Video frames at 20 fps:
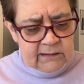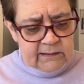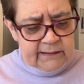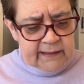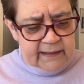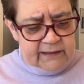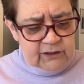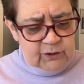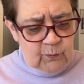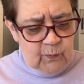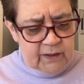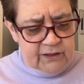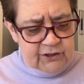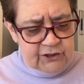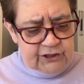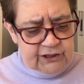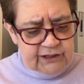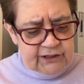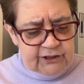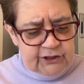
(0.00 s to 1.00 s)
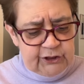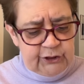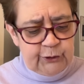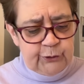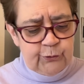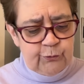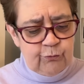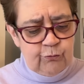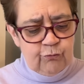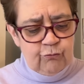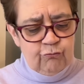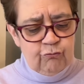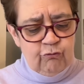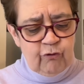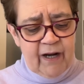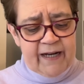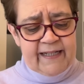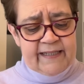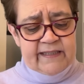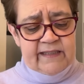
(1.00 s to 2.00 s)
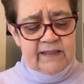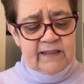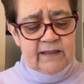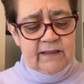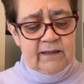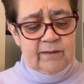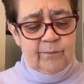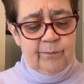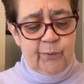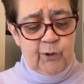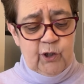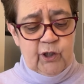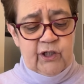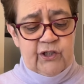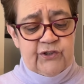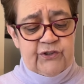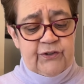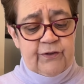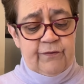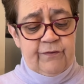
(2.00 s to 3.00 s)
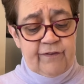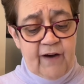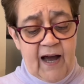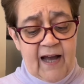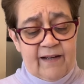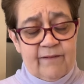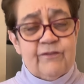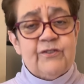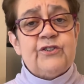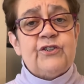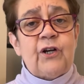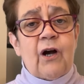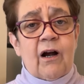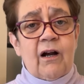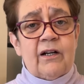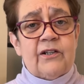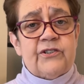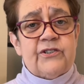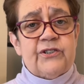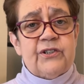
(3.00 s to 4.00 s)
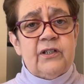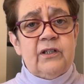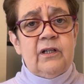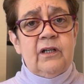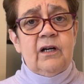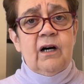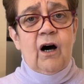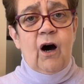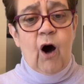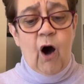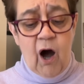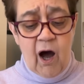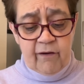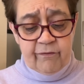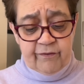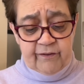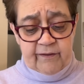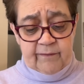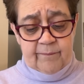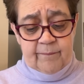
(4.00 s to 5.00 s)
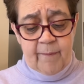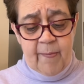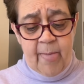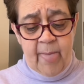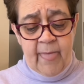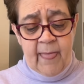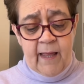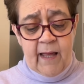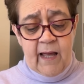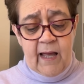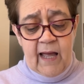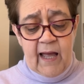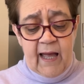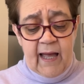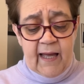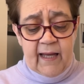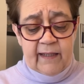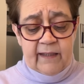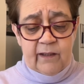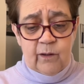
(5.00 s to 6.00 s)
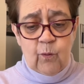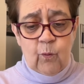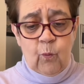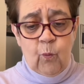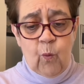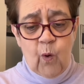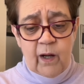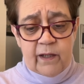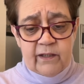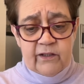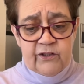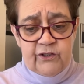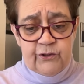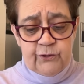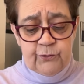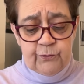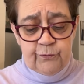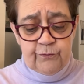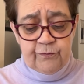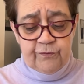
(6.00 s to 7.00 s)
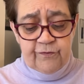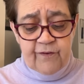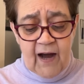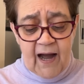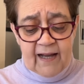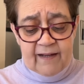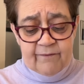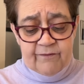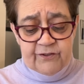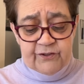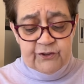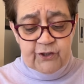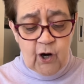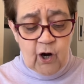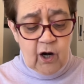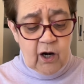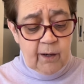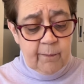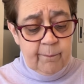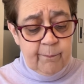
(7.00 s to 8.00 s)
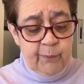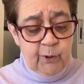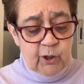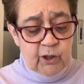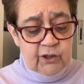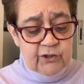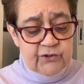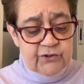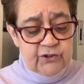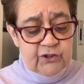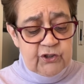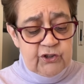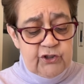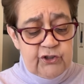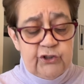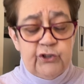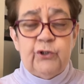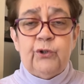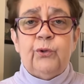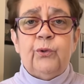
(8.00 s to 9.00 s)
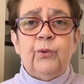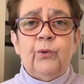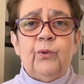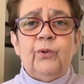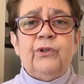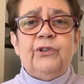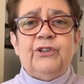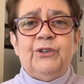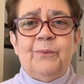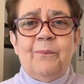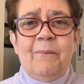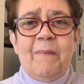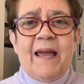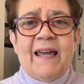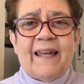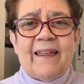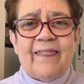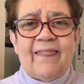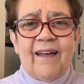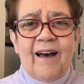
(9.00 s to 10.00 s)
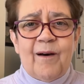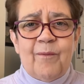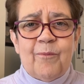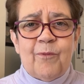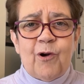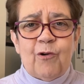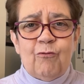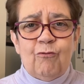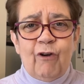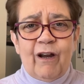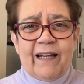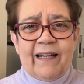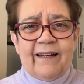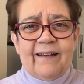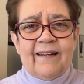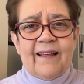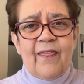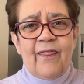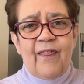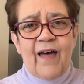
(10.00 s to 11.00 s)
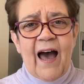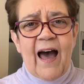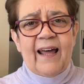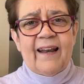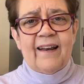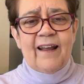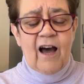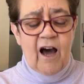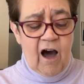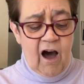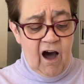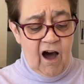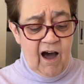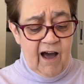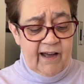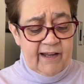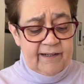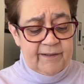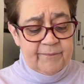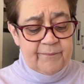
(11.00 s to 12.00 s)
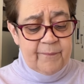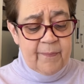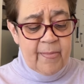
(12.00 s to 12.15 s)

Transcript: Next question. Do you rate books five stars often? And what do five-star books do to make them rate that high?